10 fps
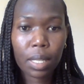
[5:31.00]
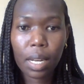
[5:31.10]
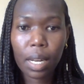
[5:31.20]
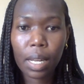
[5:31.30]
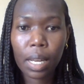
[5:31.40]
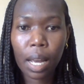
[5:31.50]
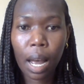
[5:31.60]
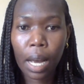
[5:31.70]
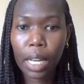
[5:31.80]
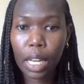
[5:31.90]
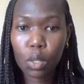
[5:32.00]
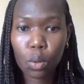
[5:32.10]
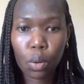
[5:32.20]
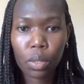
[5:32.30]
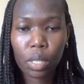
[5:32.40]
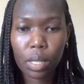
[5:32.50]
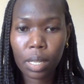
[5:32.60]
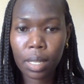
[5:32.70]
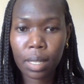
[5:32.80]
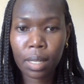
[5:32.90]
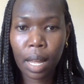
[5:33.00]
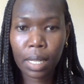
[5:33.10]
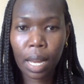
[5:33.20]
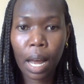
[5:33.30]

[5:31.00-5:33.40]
really key to note is that